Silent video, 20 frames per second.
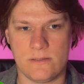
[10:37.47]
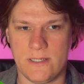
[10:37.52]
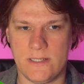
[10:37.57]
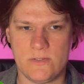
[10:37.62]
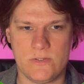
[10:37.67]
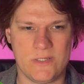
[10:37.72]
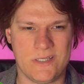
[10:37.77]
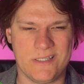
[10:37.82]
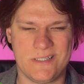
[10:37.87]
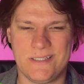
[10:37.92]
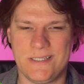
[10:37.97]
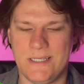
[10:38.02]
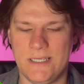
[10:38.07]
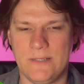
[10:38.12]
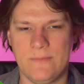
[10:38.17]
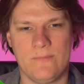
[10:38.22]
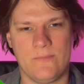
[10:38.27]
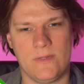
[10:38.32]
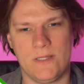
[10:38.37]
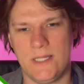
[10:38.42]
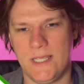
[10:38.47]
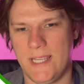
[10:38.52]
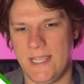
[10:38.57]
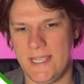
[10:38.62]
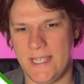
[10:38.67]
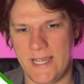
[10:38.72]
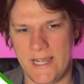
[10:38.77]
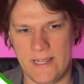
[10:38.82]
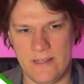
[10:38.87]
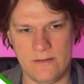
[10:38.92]
As you can see, the
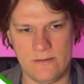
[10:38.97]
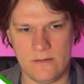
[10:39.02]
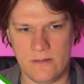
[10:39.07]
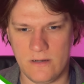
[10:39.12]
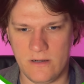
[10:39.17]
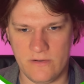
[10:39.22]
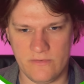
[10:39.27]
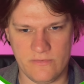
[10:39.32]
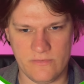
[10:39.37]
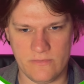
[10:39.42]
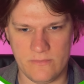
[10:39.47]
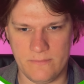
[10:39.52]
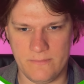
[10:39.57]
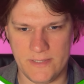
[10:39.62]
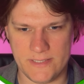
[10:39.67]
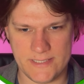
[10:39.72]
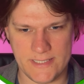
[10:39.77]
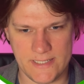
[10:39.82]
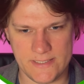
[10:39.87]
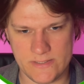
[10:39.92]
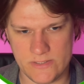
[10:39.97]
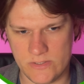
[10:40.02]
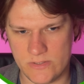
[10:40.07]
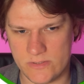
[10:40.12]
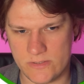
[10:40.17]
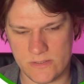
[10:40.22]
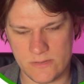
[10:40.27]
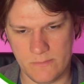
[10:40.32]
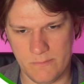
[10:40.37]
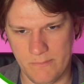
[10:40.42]
AI of Meta is
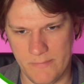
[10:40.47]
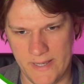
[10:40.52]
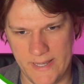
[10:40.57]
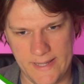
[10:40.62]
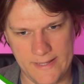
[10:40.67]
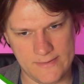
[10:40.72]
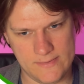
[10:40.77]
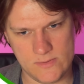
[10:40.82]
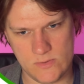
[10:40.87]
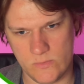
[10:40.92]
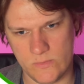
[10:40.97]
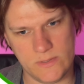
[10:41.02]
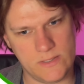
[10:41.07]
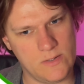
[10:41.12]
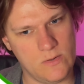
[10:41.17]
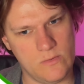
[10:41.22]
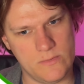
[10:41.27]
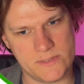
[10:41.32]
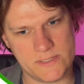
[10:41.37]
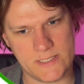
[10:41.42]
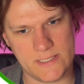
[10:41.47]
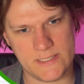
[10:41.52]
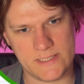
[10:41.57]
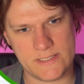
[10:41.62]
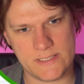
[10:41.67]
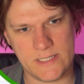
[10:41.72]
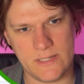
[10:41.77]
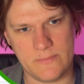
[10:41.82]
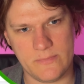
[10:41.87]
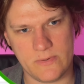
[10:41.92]
just bad. So we always click
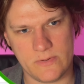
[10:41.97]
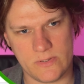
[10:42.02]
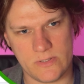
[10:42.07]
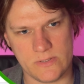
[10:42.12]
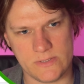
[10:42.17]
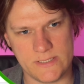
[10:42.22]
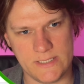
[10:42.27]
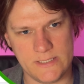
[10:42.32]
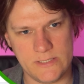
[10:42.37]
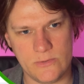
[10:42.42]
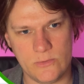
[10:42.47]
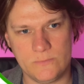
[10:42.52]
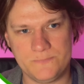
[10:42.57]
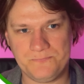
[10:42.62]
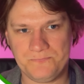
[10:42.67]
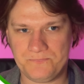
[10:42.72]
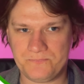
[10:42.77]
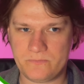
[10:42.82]
skip and continue.